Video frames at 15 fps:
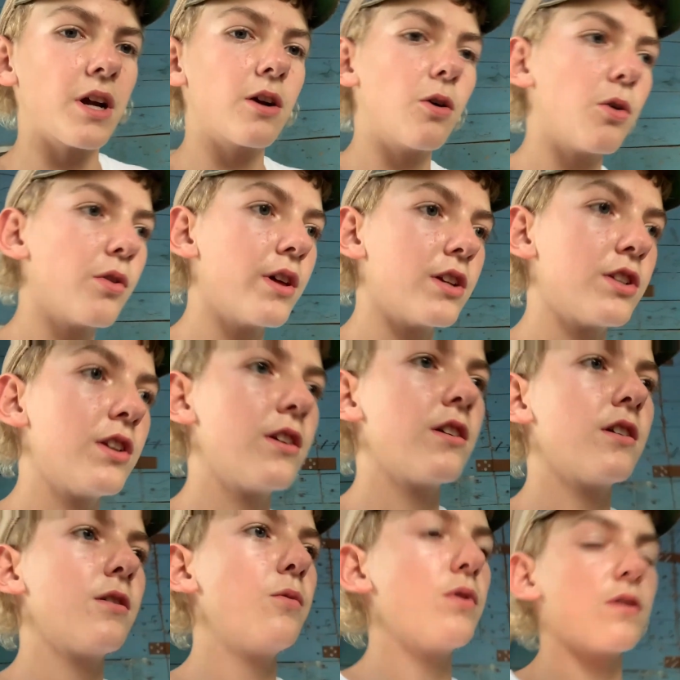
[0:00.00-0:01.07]
goal this
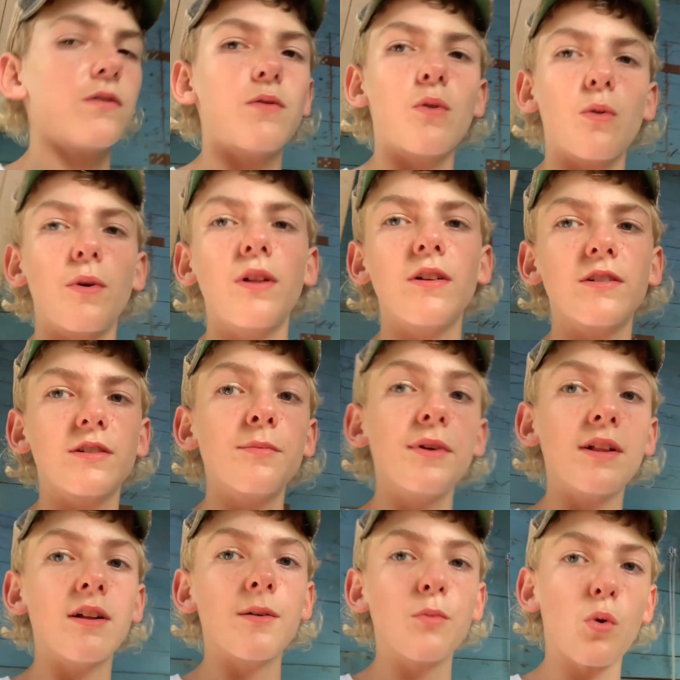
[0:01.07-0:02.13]
year with the four-wheeler is to be
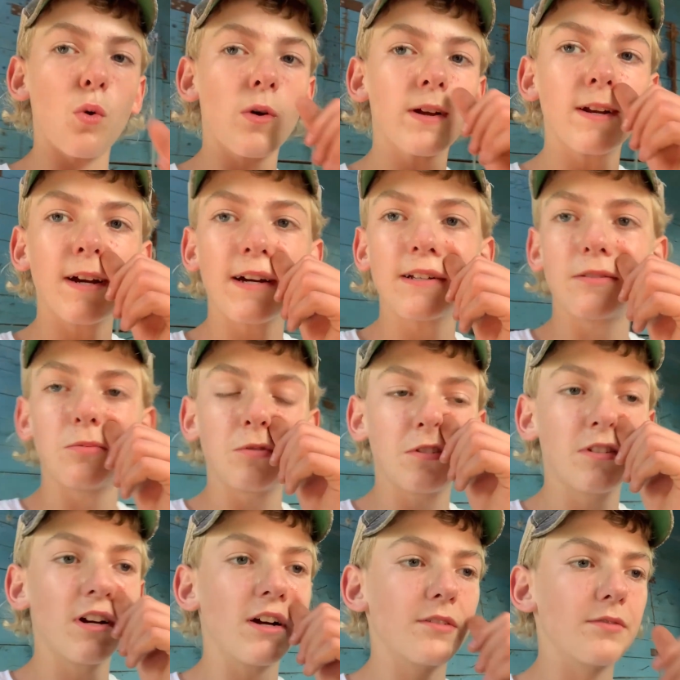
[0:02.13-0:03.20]
a lot more organized with
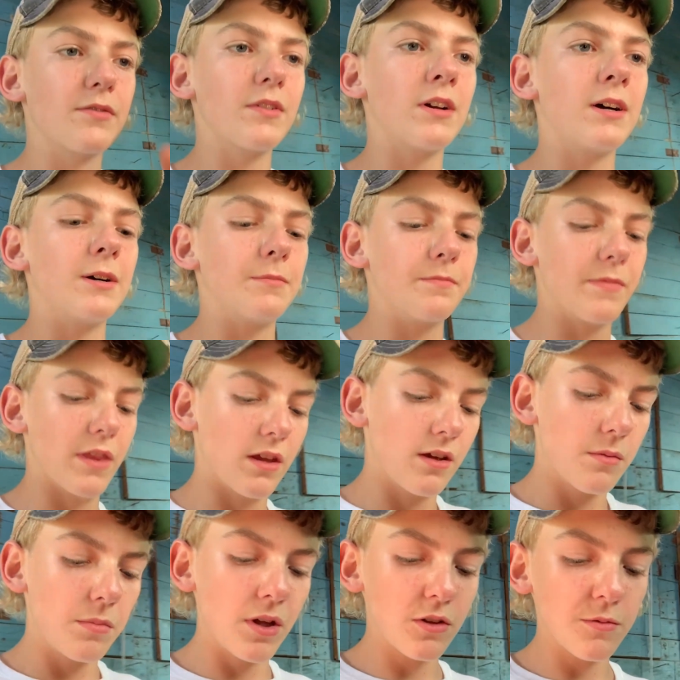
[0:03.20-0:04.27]
stuff, um,
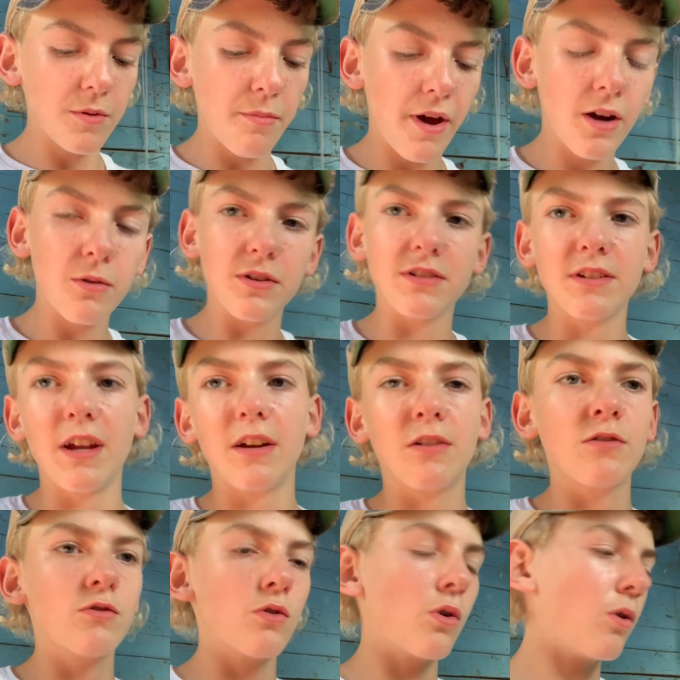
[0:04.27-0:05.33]
be a little bit better with scent
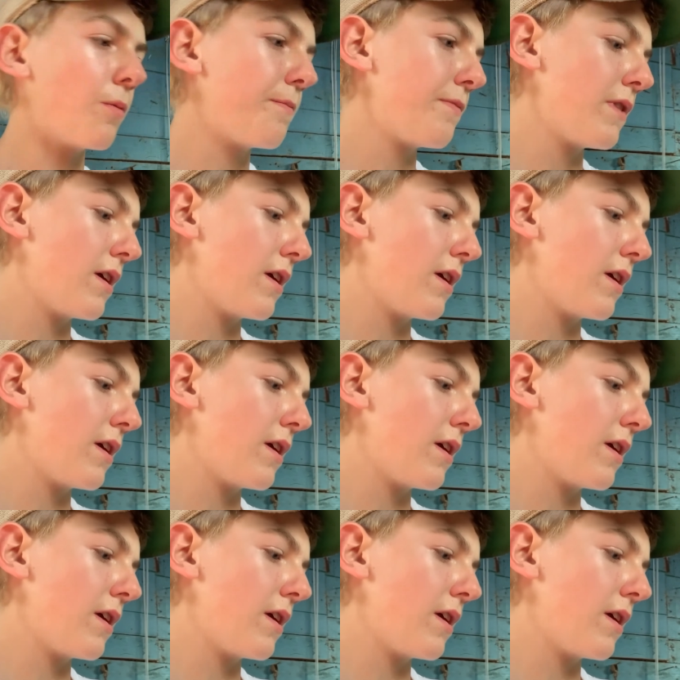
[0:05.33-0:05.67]
control